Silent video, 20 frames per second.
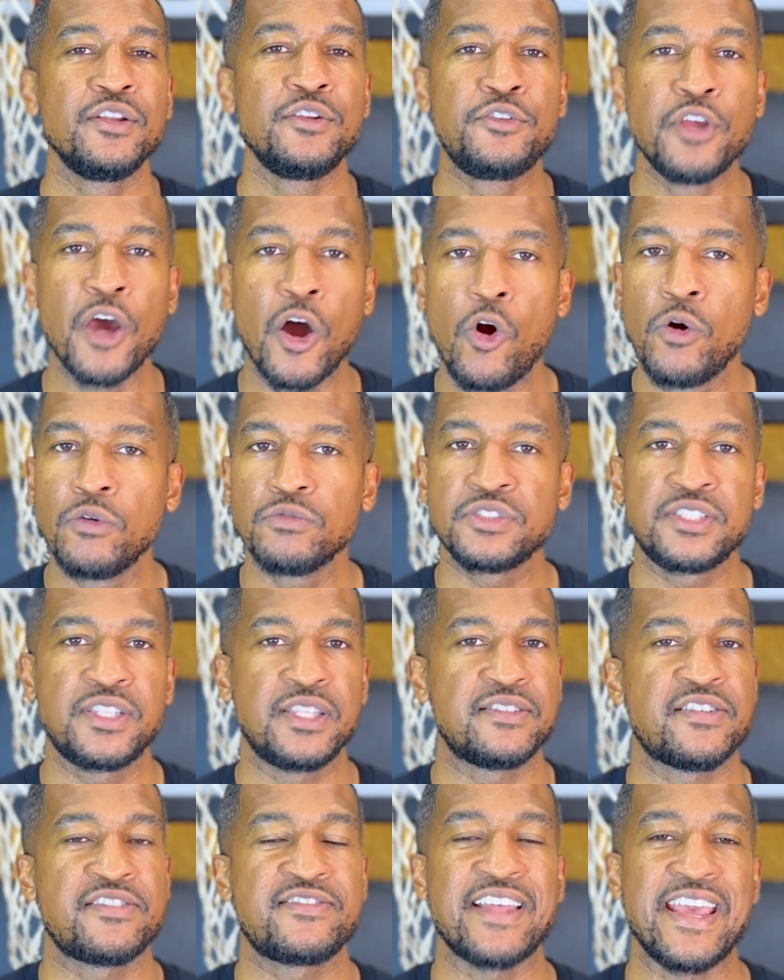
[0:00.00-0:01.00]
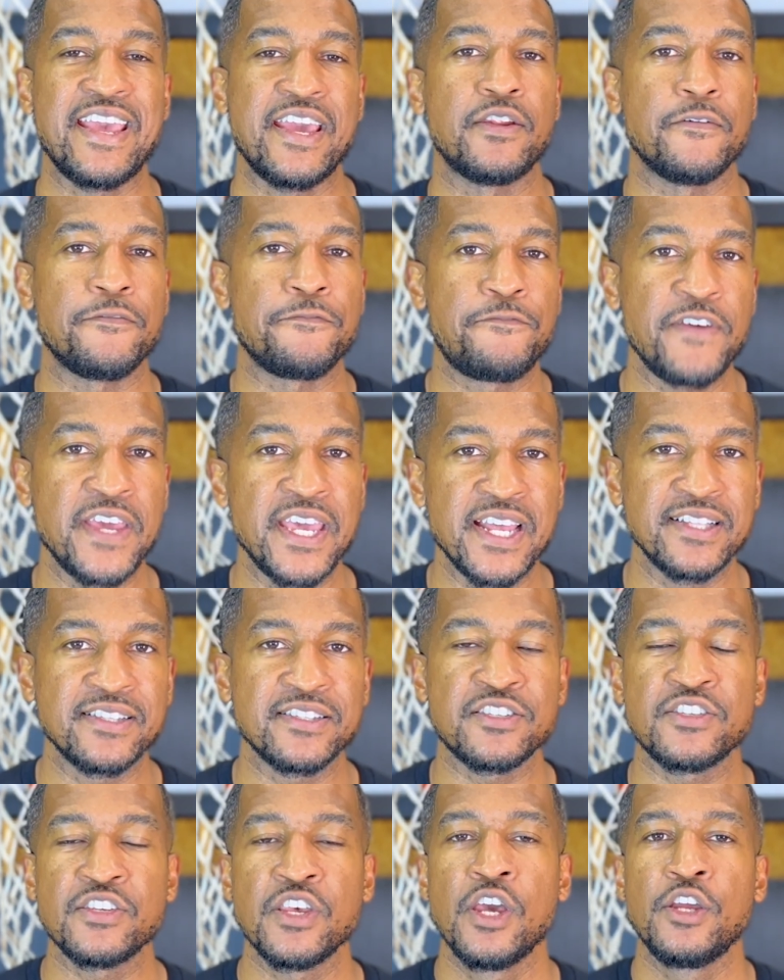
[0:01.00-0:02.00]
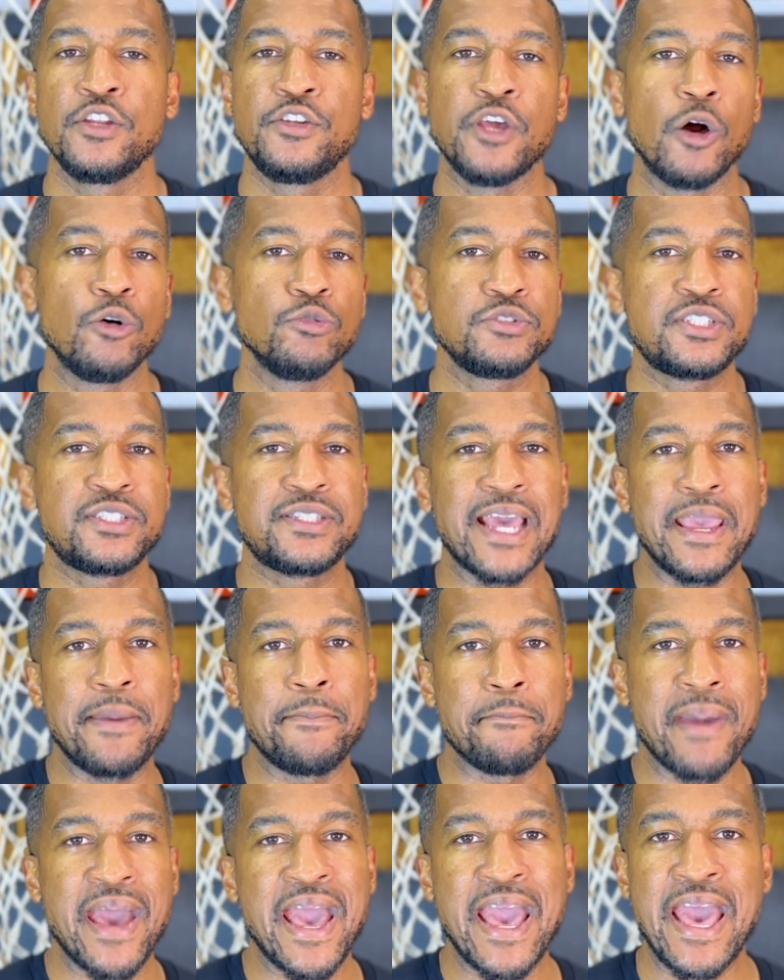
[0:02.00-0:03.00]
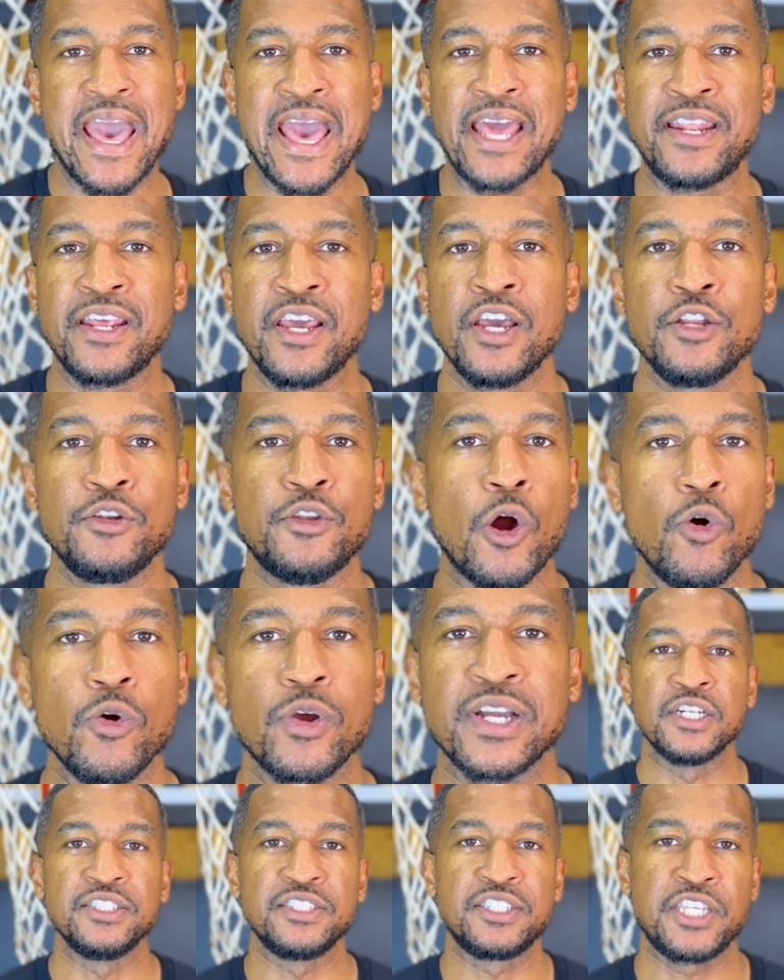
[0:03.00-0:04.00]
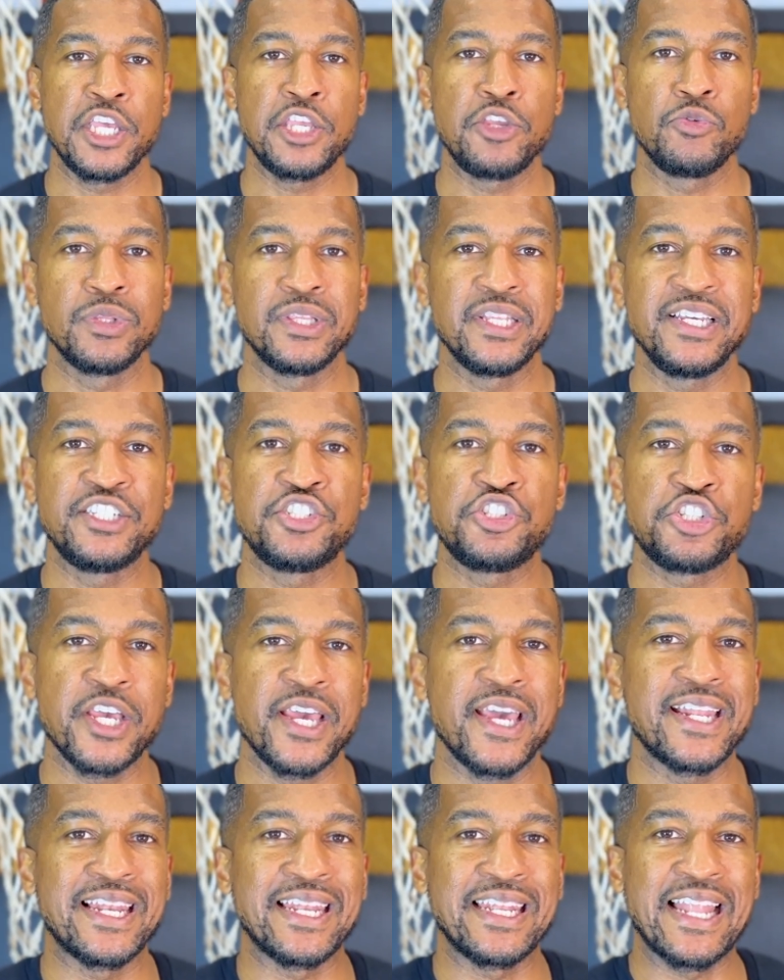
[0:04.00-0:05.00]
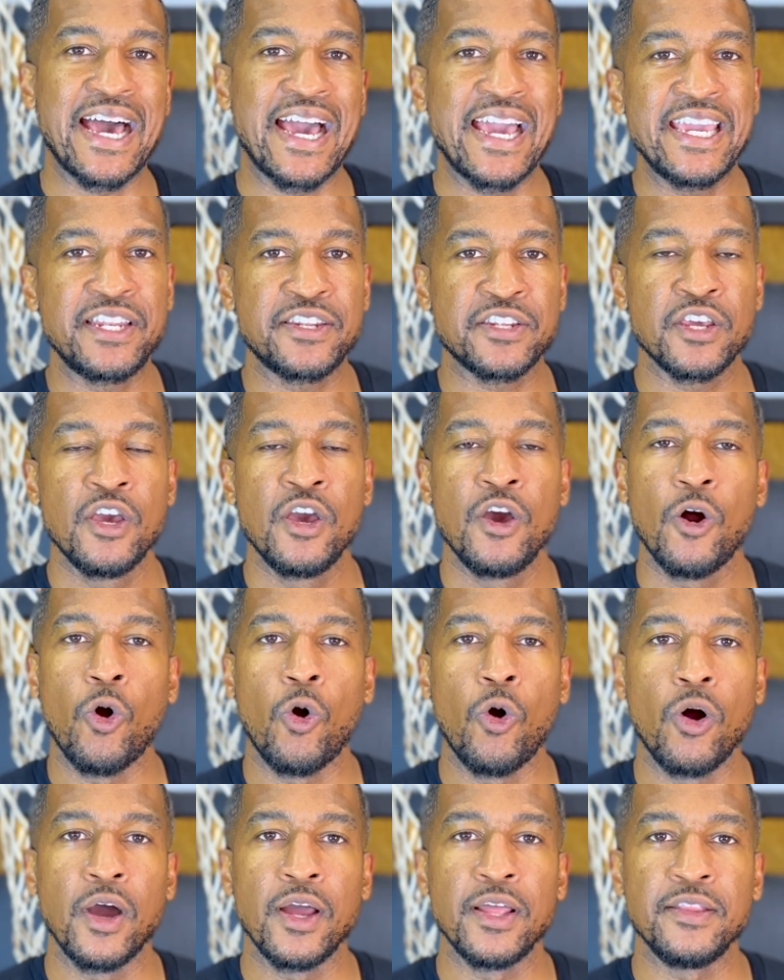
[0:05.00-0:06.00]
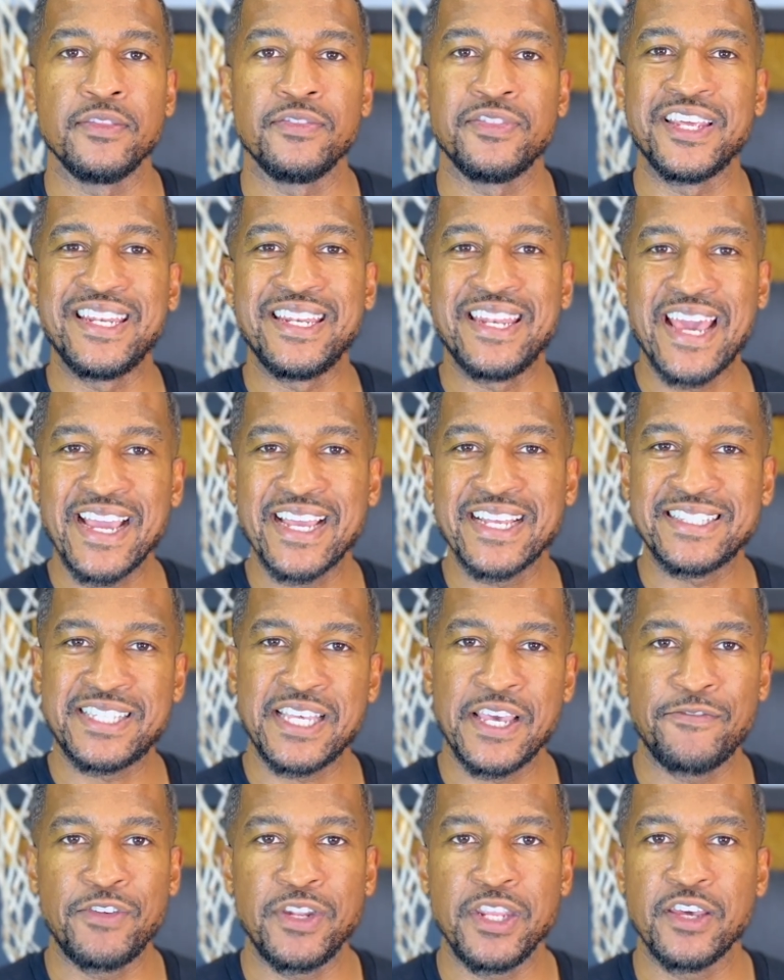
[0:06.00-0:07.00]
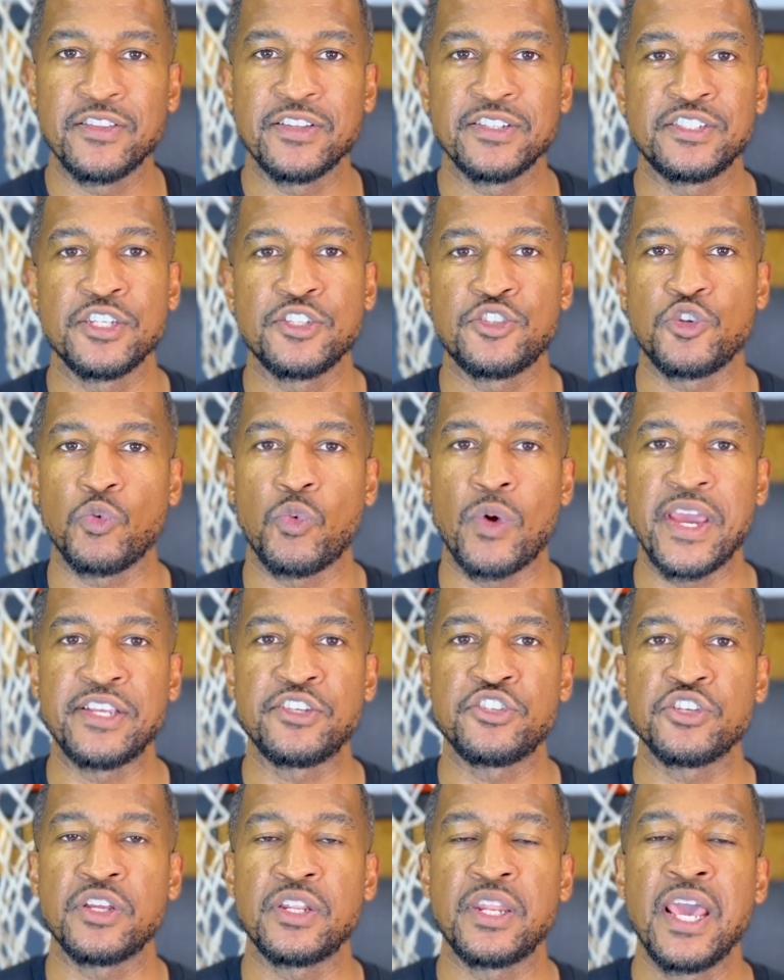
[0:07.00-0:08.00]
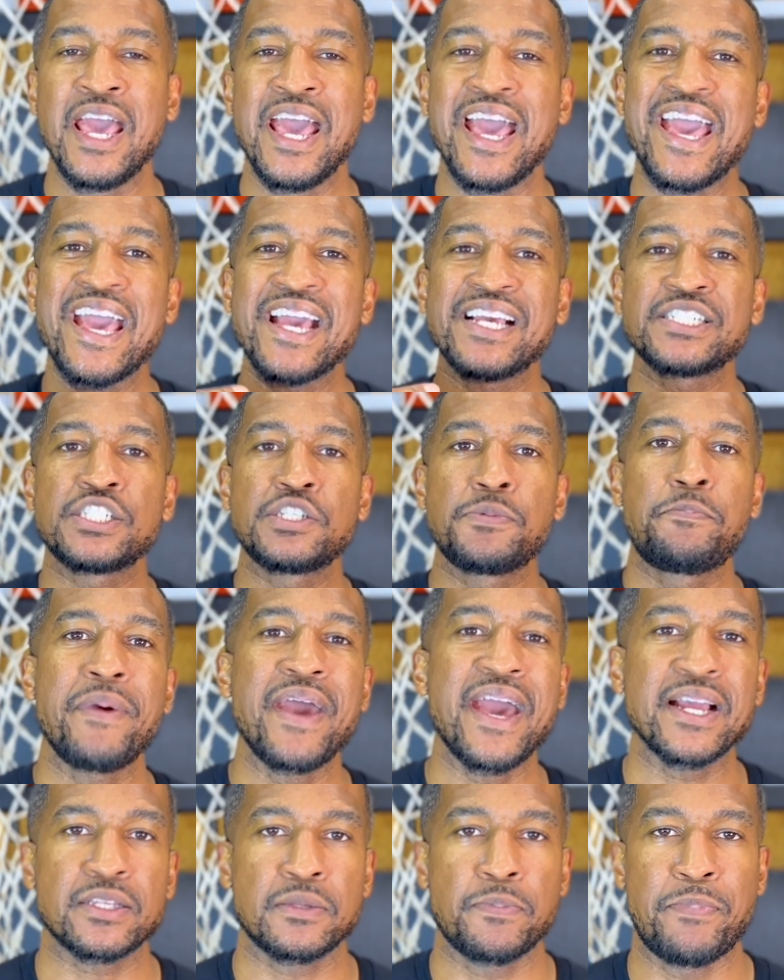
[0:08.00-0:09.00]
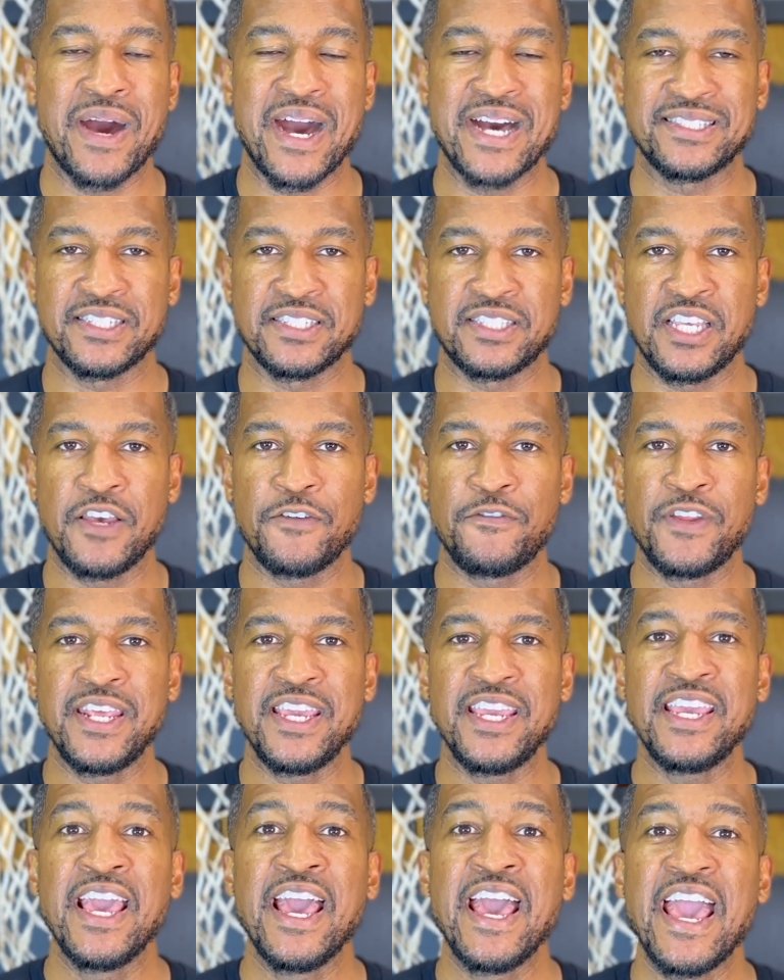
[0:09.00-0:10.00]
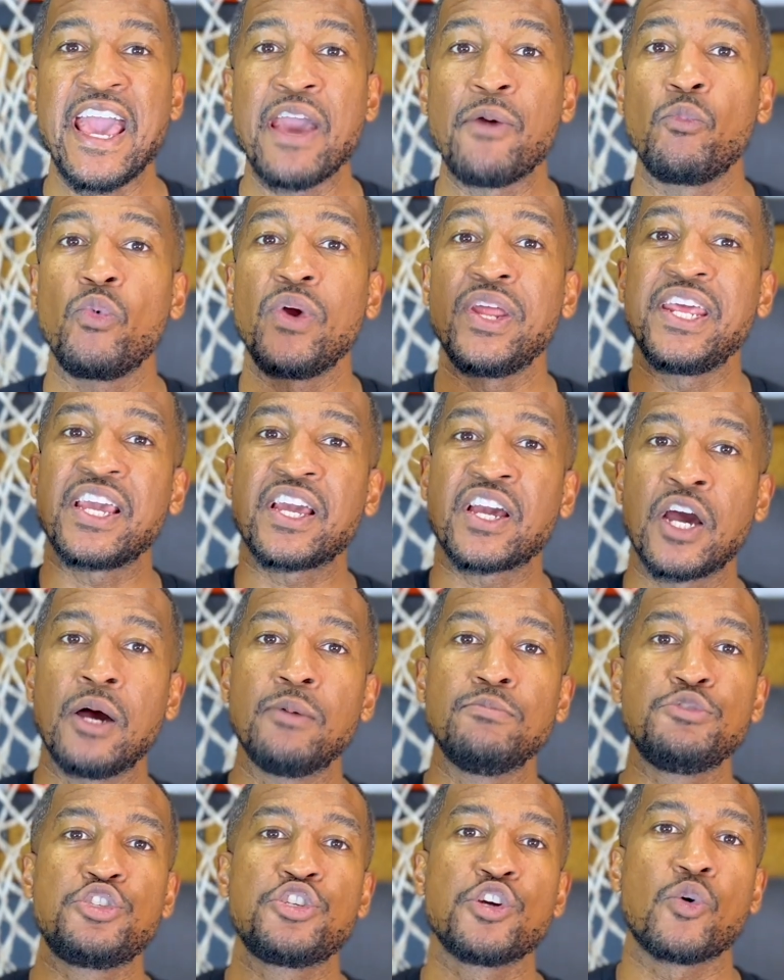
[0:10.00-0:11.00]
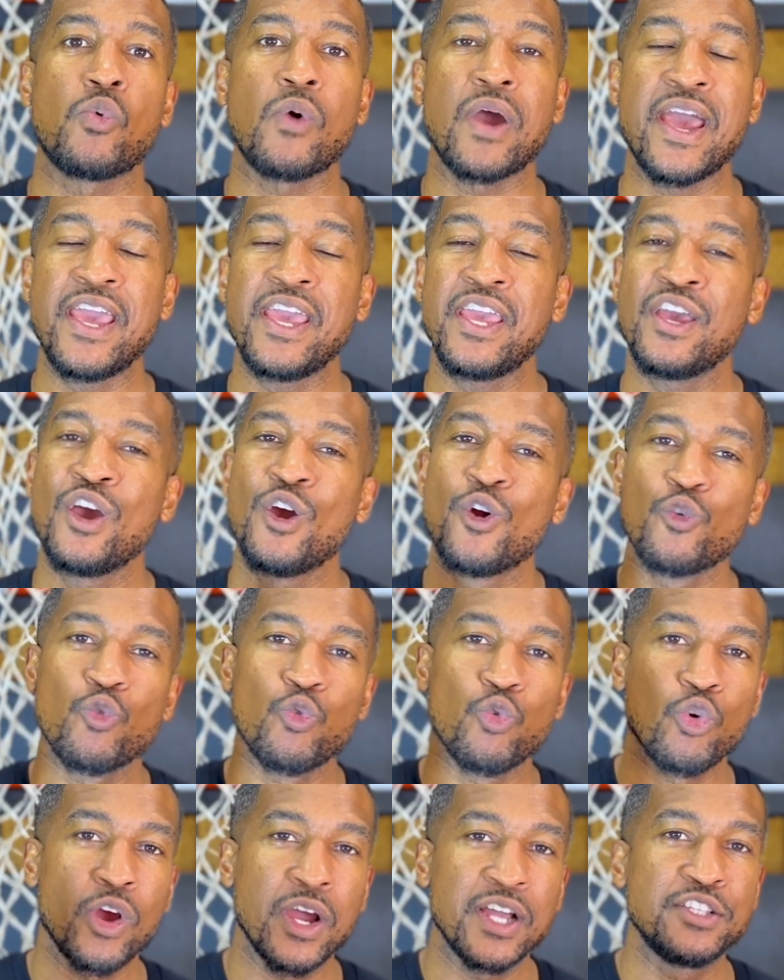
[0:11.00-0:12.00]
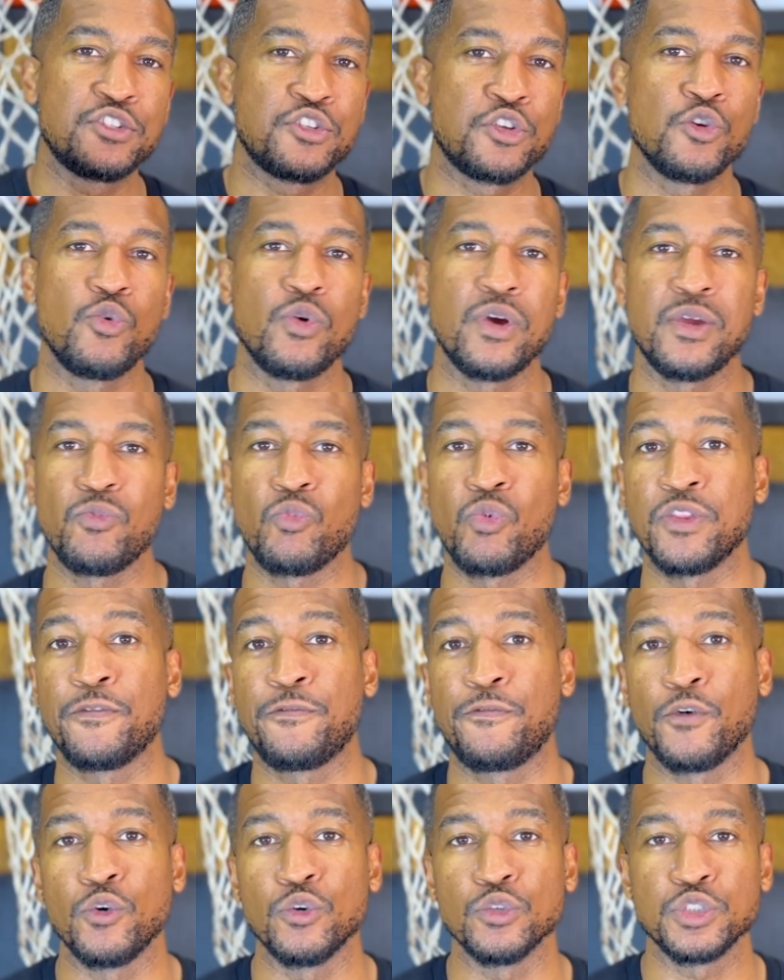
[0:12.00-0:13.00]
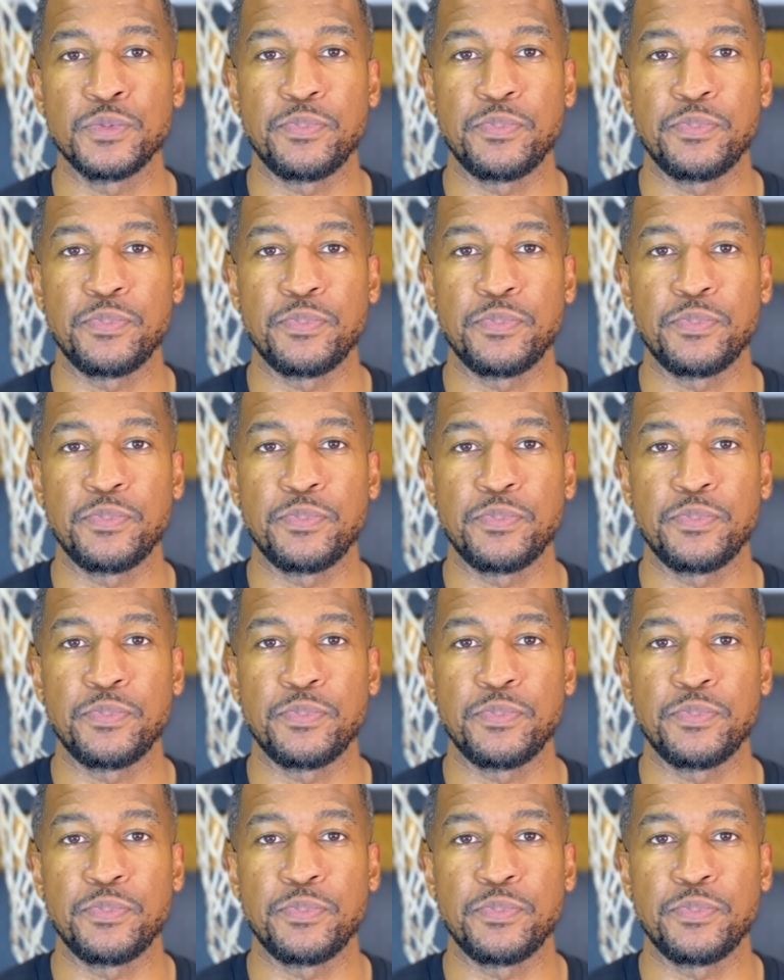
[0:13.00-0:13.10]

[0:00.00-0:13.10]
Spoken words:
Don't stay in a fence. Don't stay mad. Don't continually shed light on the negativity of the situation. Expect positivity. And when it comes your way, run to it with full